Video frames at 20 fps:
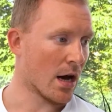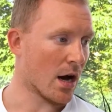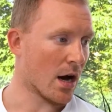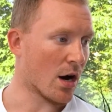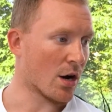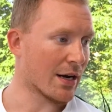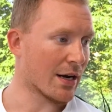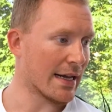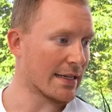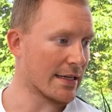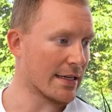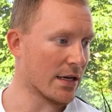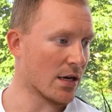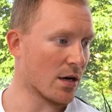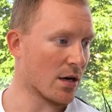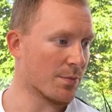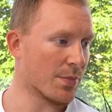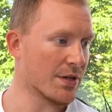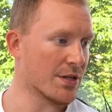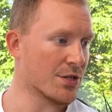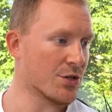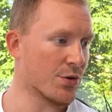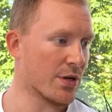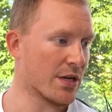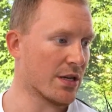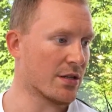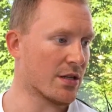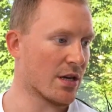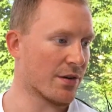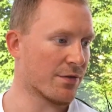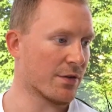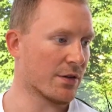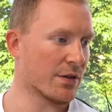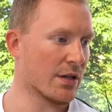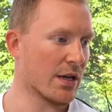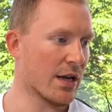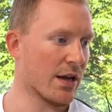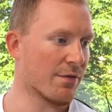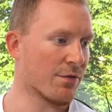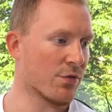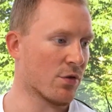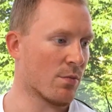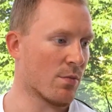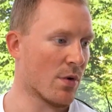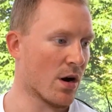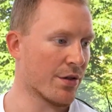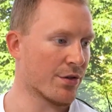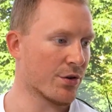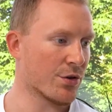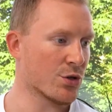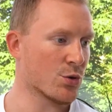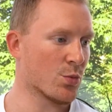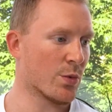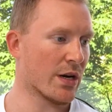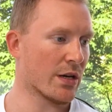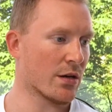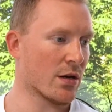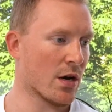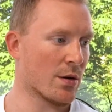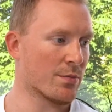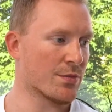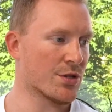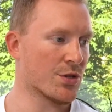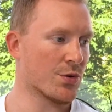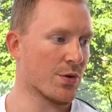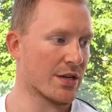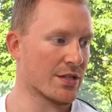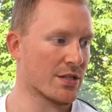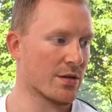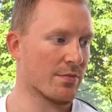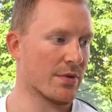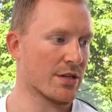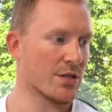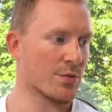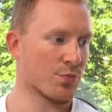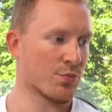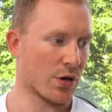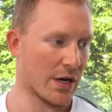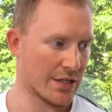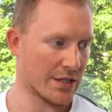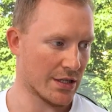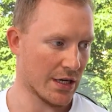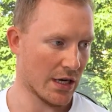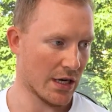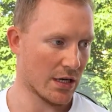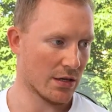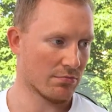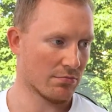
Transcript: Are lending companies treated differently from others when it comes to SMS pricing?